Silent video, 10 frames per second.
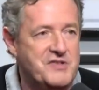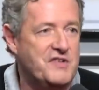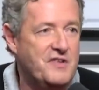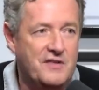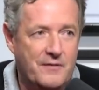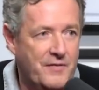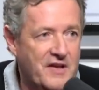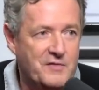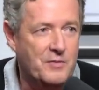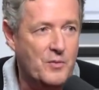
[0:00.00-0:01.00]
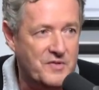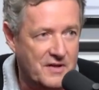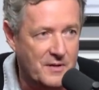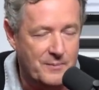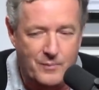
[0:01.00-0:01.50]
punches us in the face, we're always
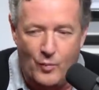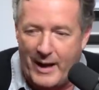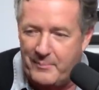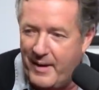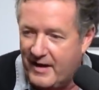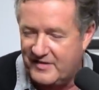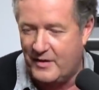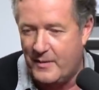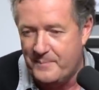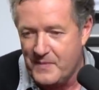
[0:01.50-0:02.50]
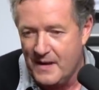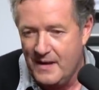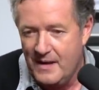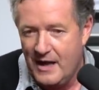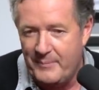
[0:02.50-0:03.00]
going to whack back. So,
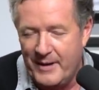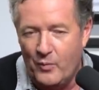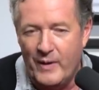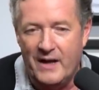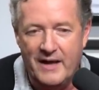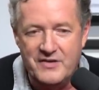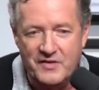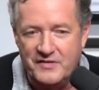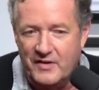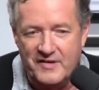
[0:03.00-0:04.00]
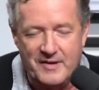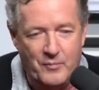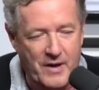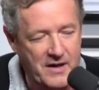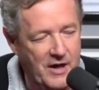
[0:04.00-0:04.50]
about a week later, I was doing
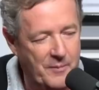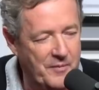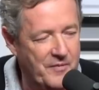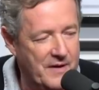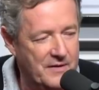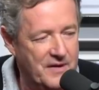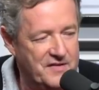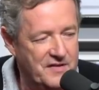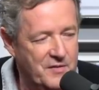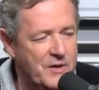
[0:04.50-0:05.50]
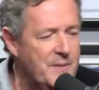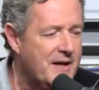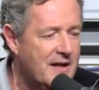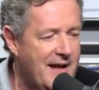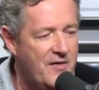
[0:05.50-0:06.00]
some red carpet thing, and they said, so what do you
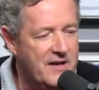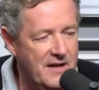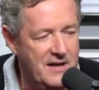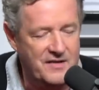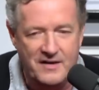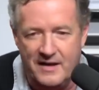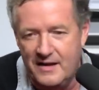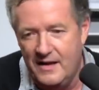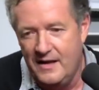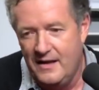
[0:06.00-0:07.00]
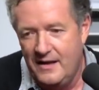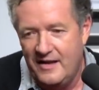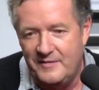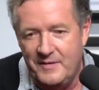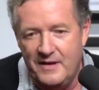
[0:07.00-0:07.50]
make of Larry King saying?
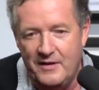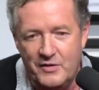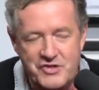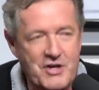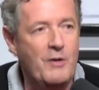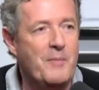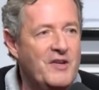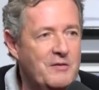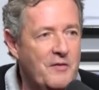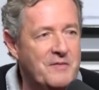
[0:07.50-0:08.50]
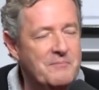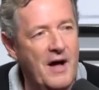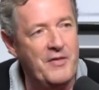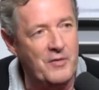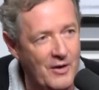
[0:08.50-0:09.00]
His, you know, your show reminds him of his
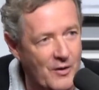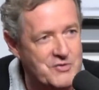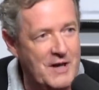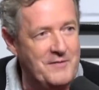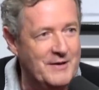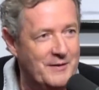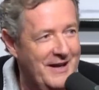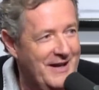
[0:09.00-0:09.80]
mother-in-law driving his